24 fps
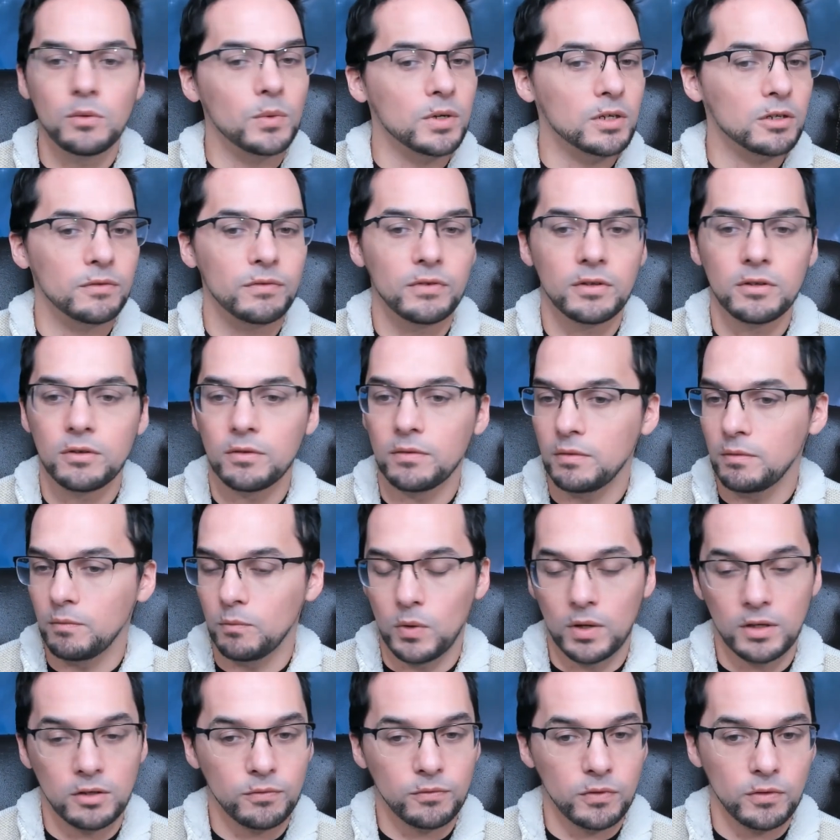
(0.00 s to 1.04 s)

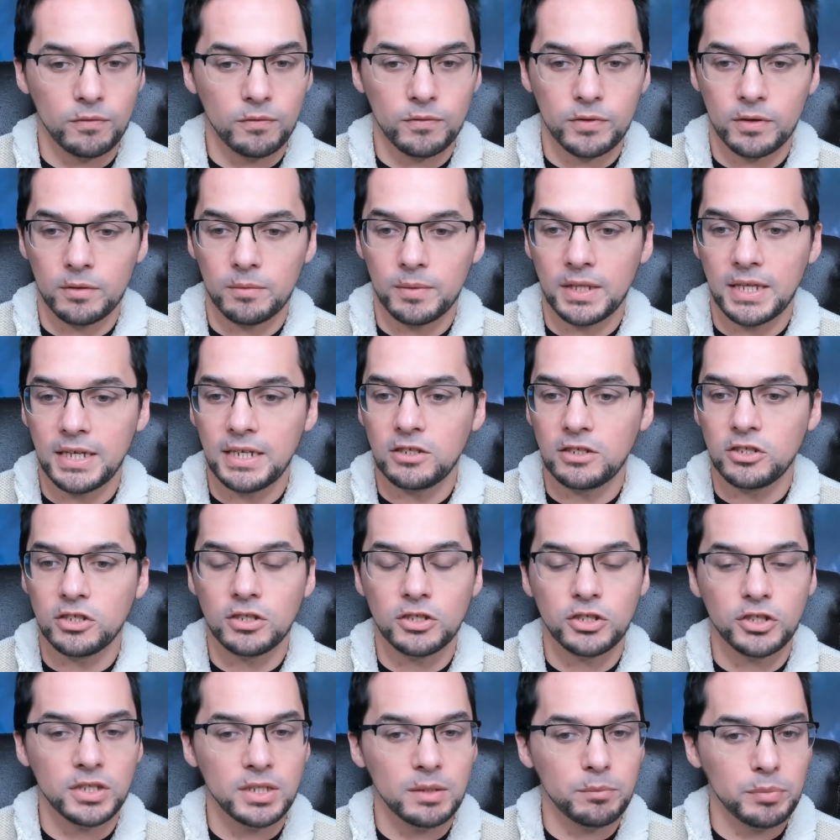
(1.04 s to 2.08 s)
wonderful for the
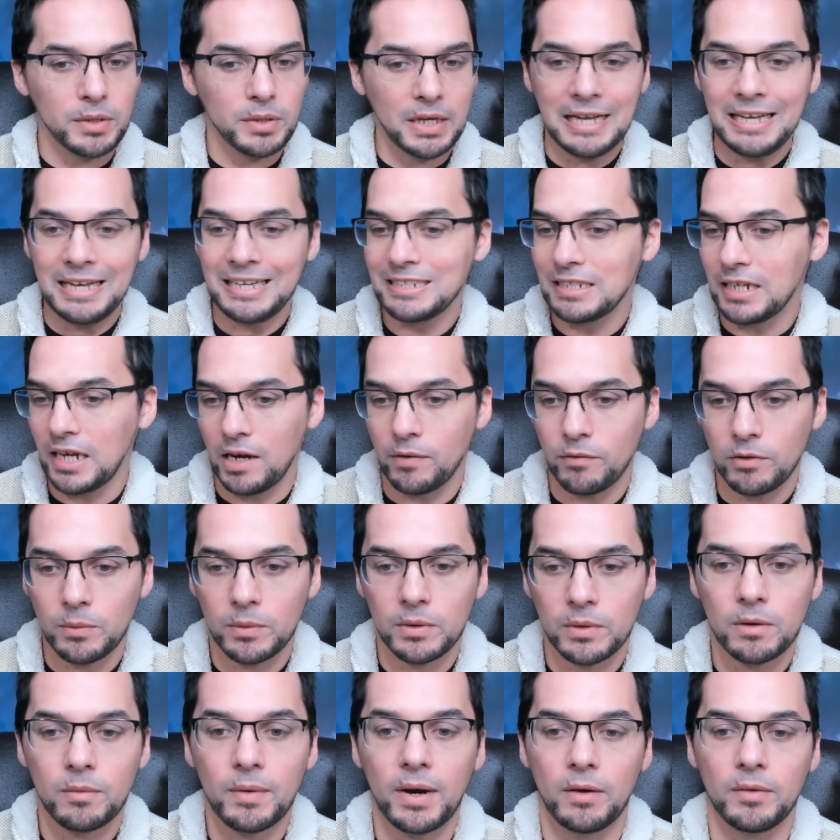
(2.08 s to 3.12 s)
relationship and
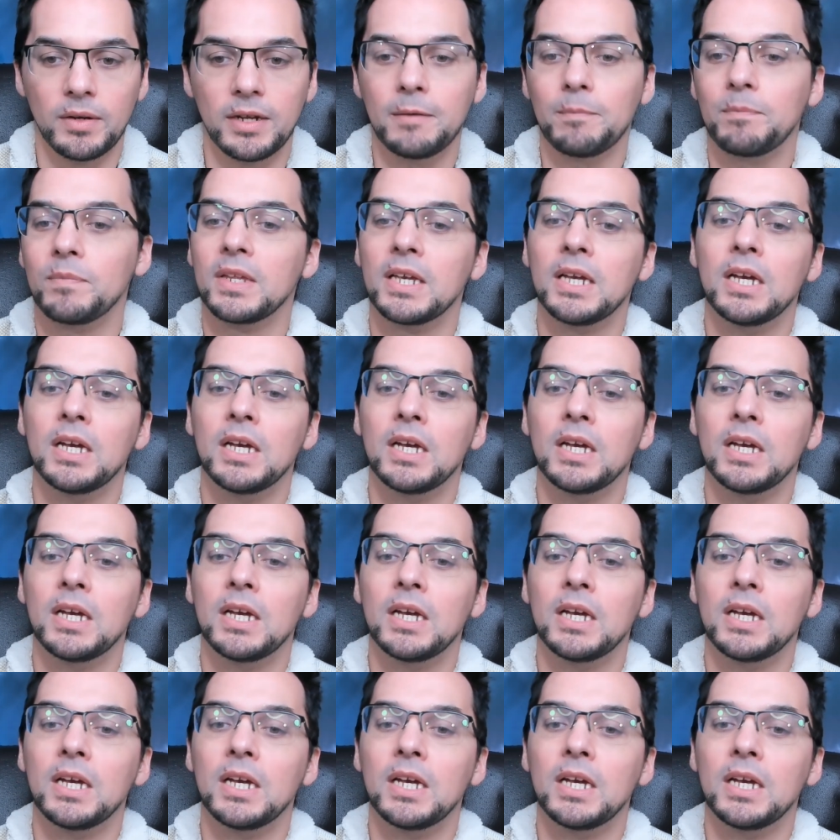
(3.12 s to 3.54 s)
everyone around it.